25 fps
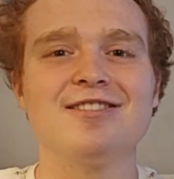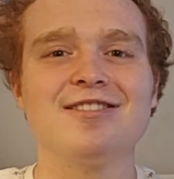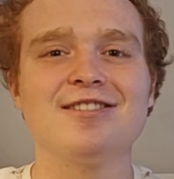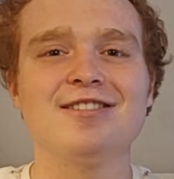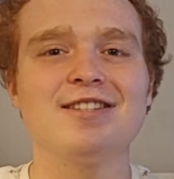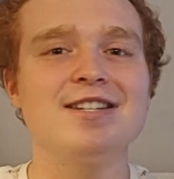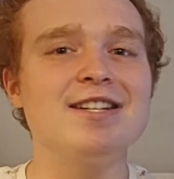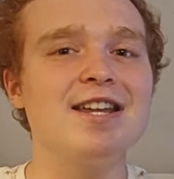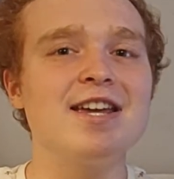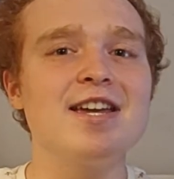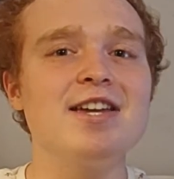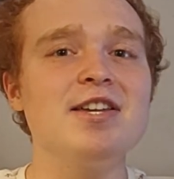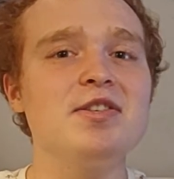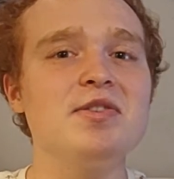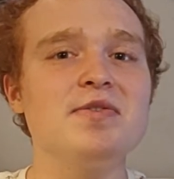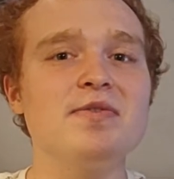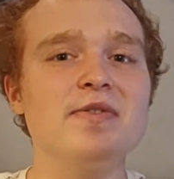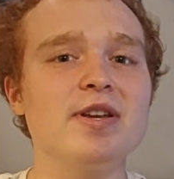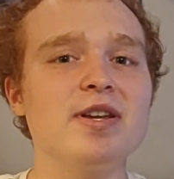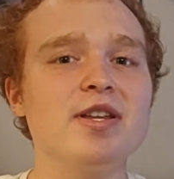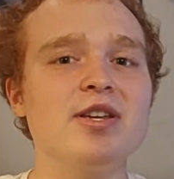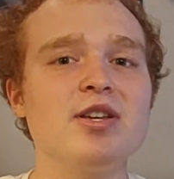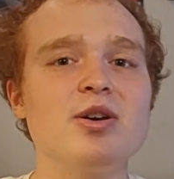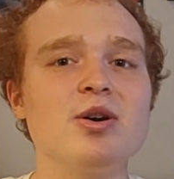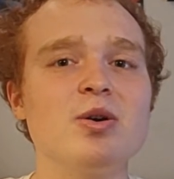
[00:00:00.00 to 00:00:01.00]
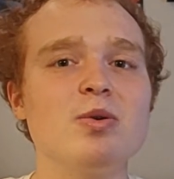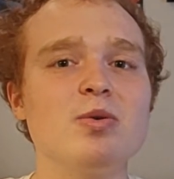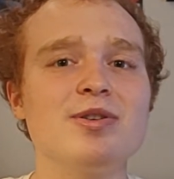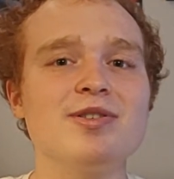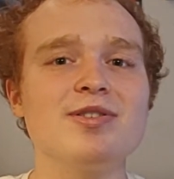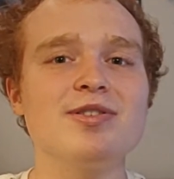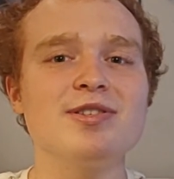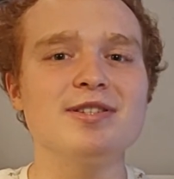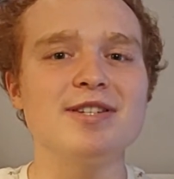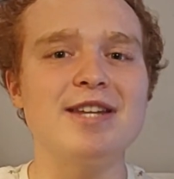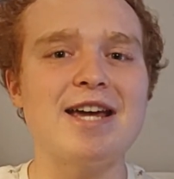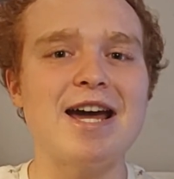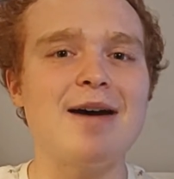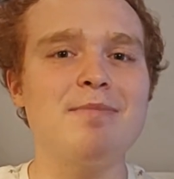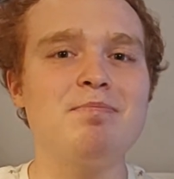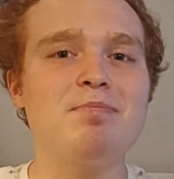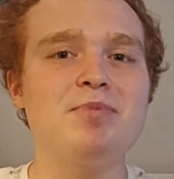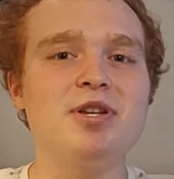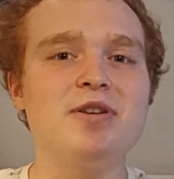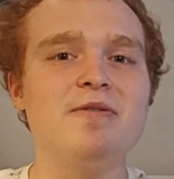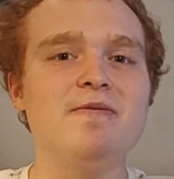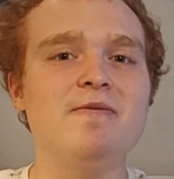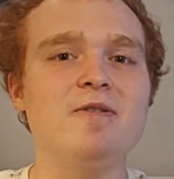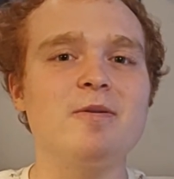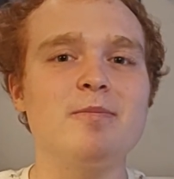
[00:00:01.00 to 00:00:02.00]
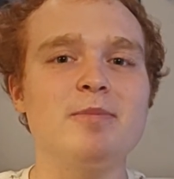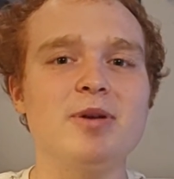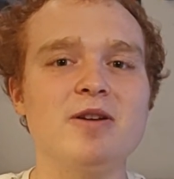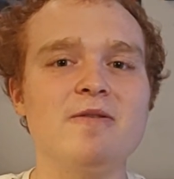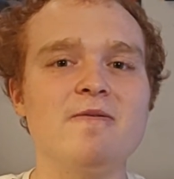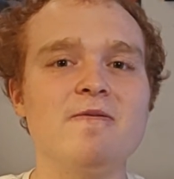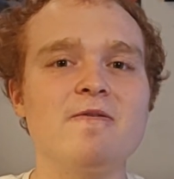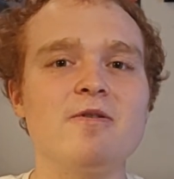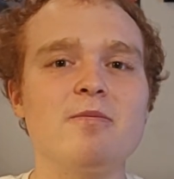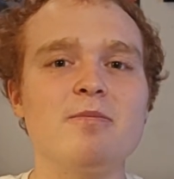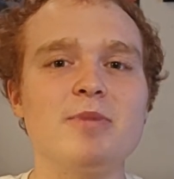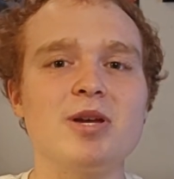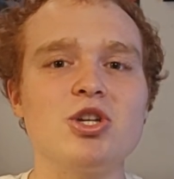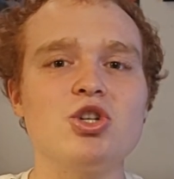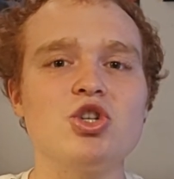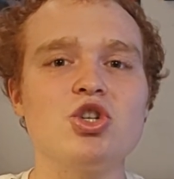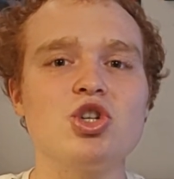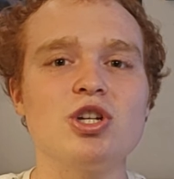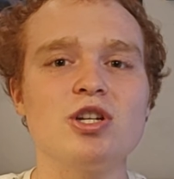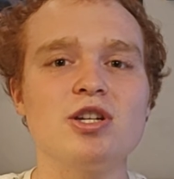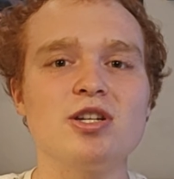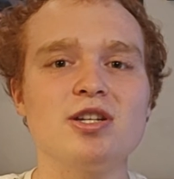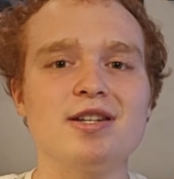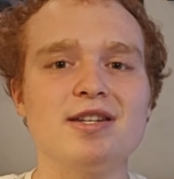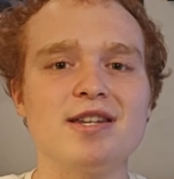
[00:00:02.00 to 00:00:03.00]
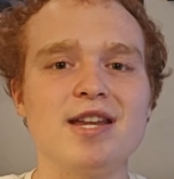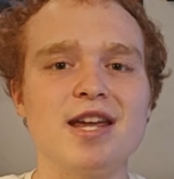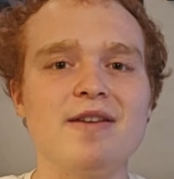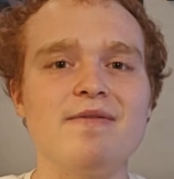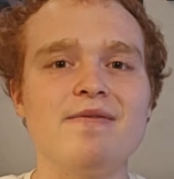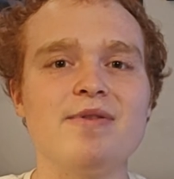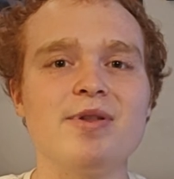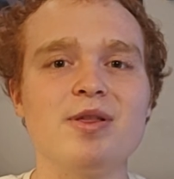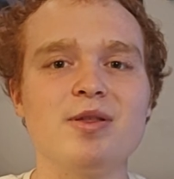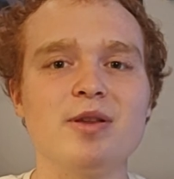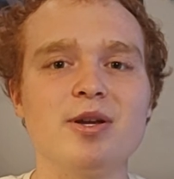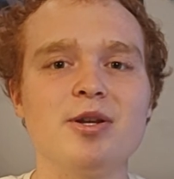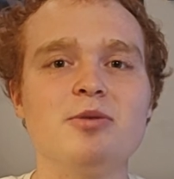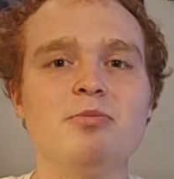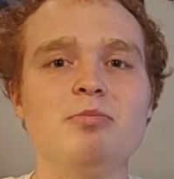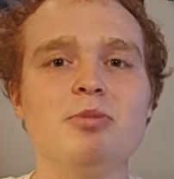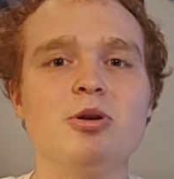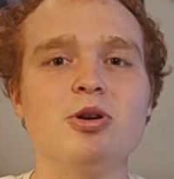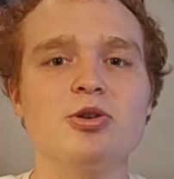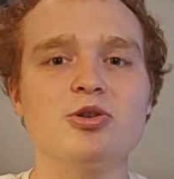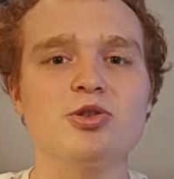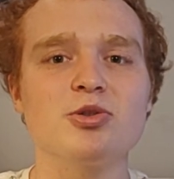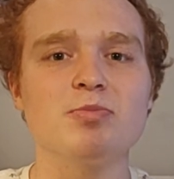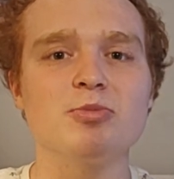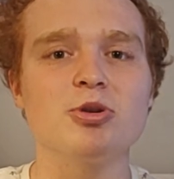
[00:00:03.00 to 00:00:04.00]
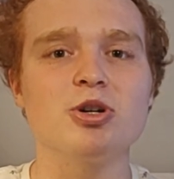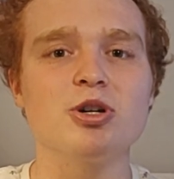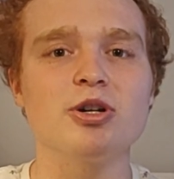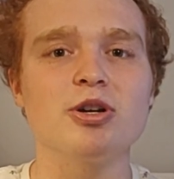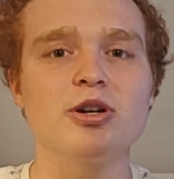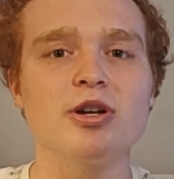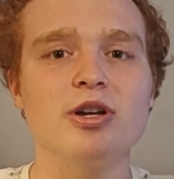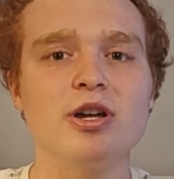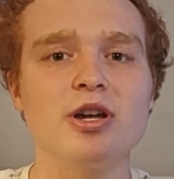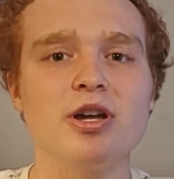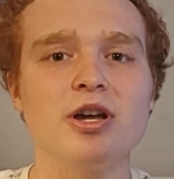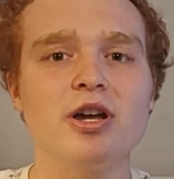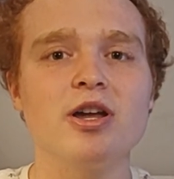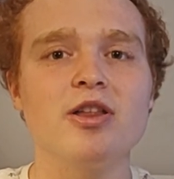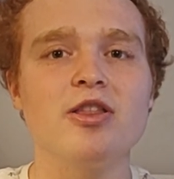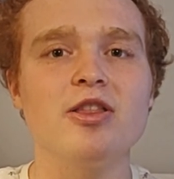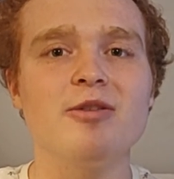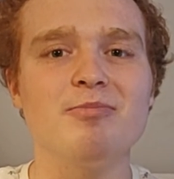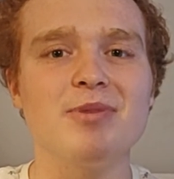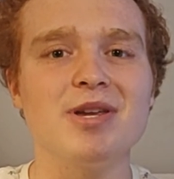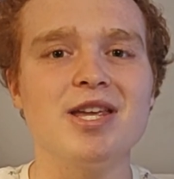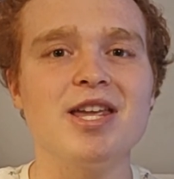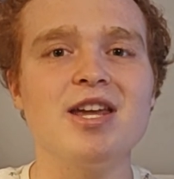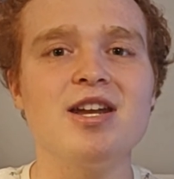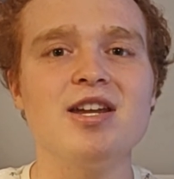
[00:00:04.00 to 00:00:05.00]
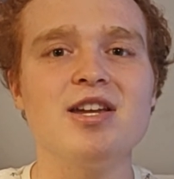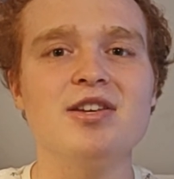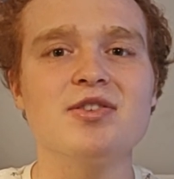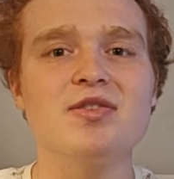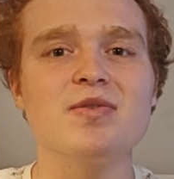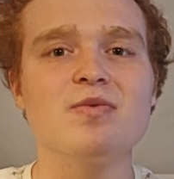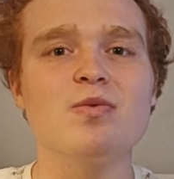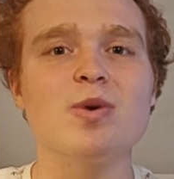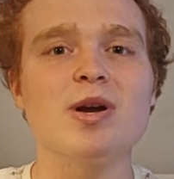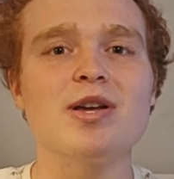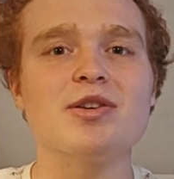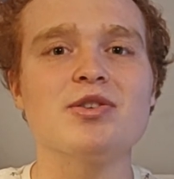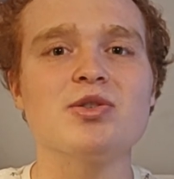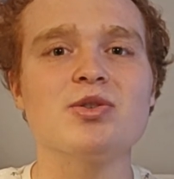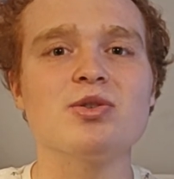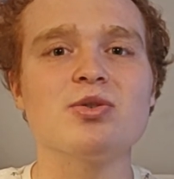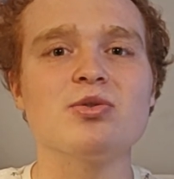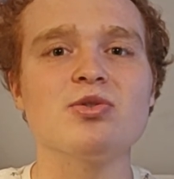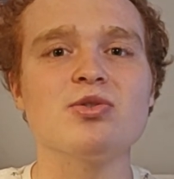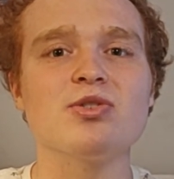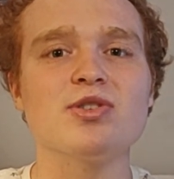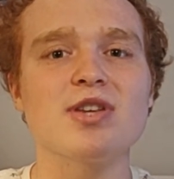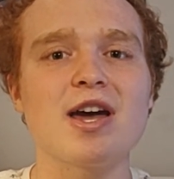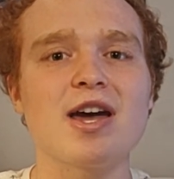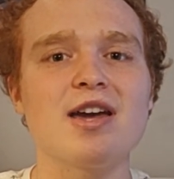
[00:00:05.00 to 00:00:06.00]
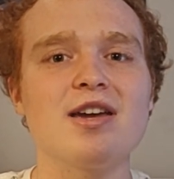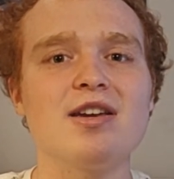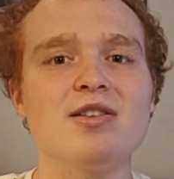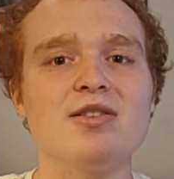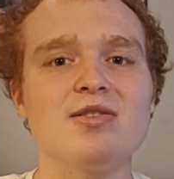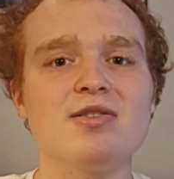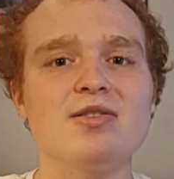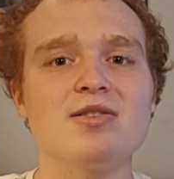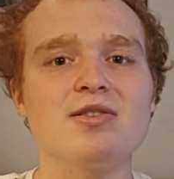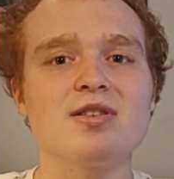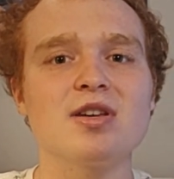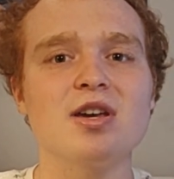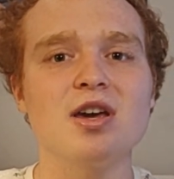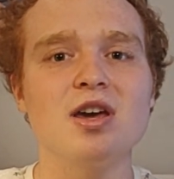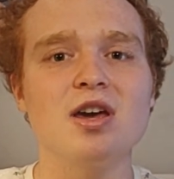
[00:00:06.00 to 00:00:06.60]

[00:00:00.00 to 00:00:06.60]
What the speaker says: Today's video is adapted from information in David Lindbergh's book, The Beginnings of Western Science.